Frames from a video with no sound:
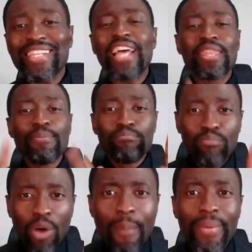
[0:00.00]
At the
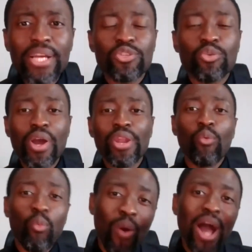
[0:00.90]
moment
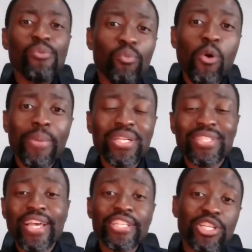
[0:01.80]
when one woman
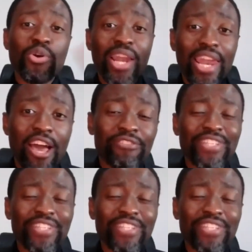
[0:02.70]
says, Look left,